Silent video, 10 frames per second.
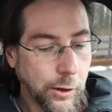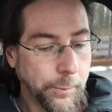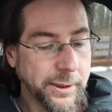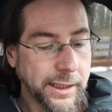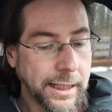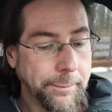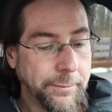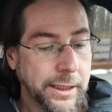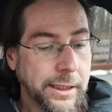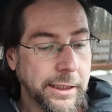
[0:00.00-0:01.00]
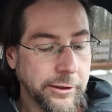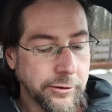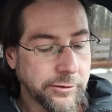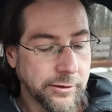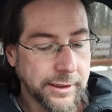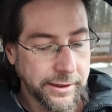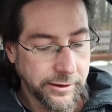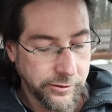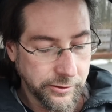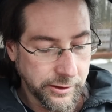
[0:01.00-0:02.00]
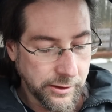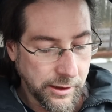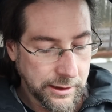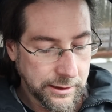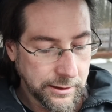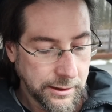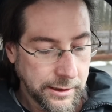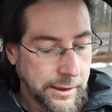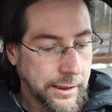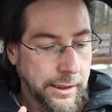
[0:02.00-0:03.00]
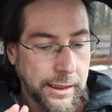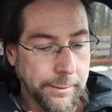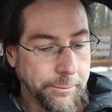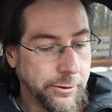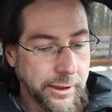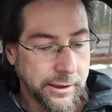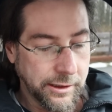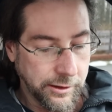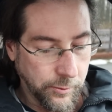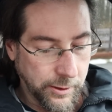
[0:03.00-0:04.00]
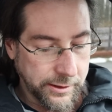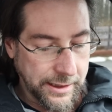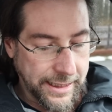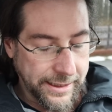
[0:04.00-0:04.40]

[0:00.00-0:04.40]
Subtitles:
Open it up. You just connect it to your dongle and put in that you want the